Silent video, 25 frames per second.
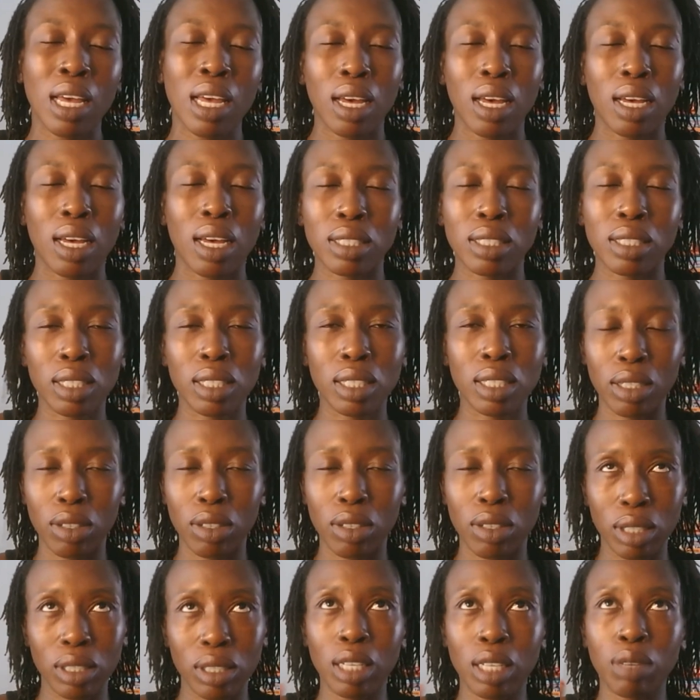And
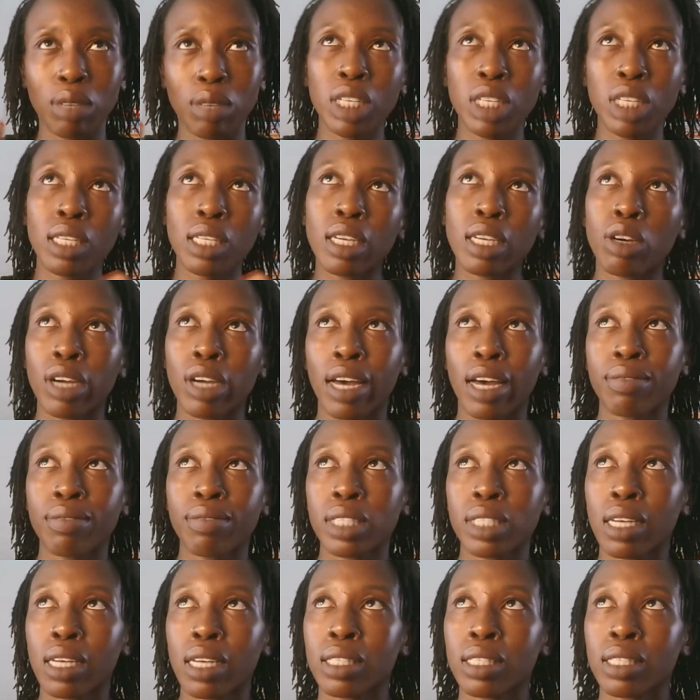in media or
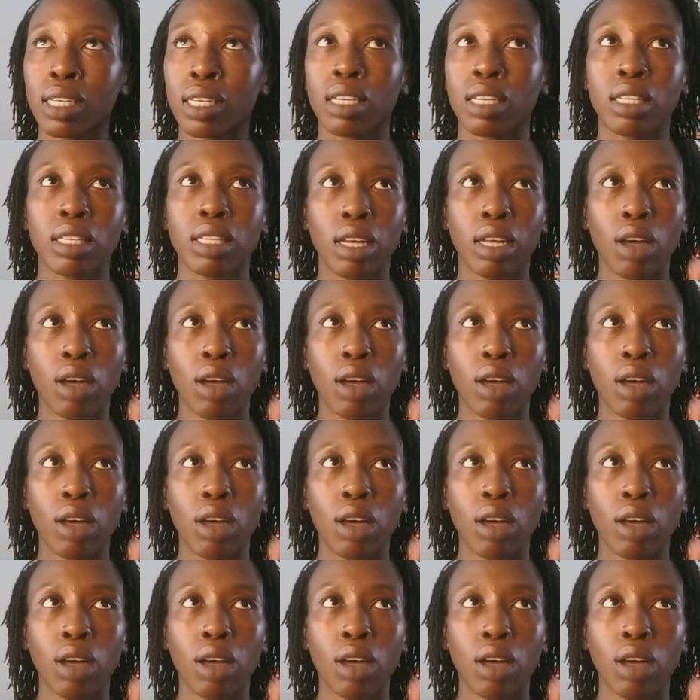advertising,